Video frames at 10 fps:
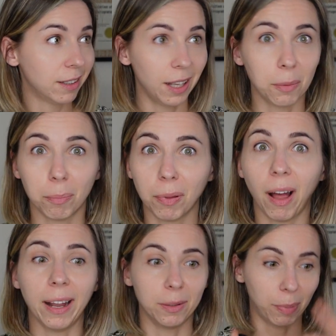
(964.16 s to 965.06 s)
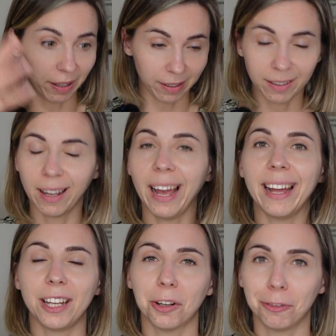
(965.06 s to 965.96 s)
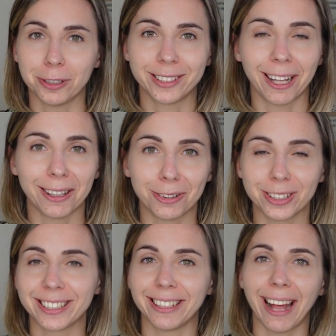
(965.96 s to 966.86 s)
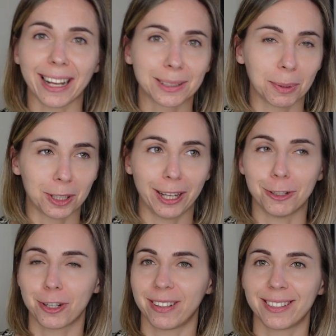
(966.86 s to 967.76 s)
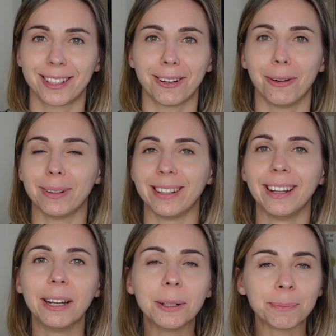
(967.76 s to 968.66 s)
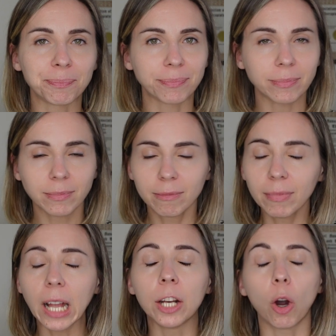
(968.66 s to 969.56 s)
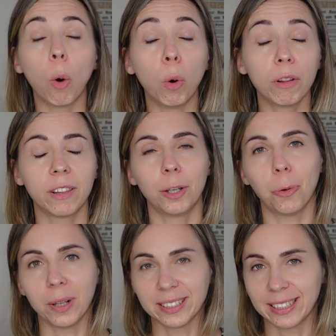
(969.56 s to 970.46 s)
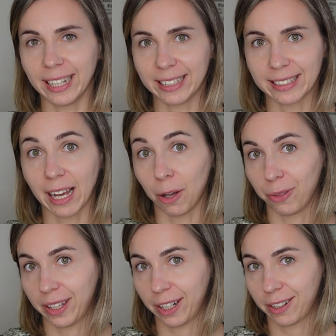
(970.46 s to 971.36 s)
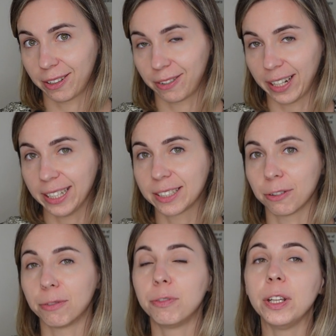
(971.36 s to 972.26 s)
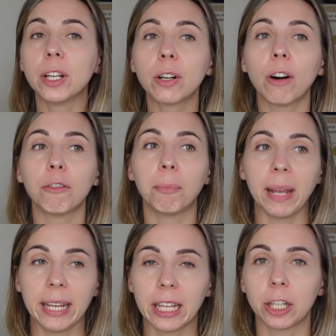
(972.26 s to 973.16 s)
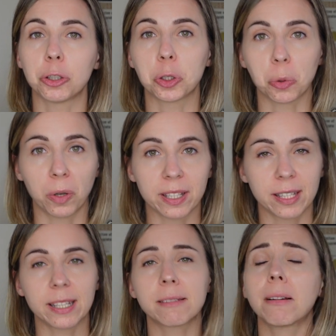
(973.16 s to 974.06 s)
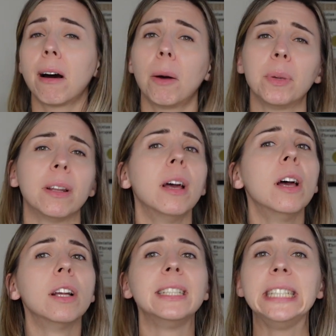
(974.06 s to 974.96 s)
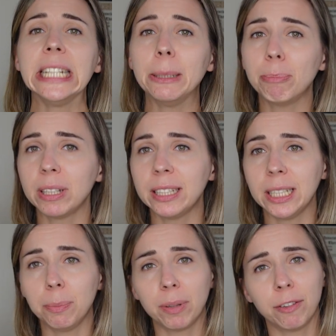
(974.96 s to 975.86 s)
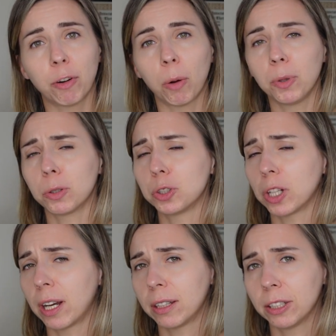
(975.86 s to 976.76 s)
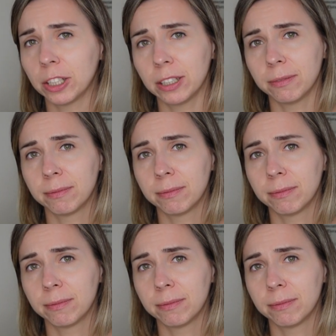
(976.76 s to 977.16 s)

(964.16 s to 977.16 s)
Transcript: implied by any of the standards and expectations, you know, and and all the noise that is out there, right? So fear of making a choice is coming deeply, deeply from your childhood.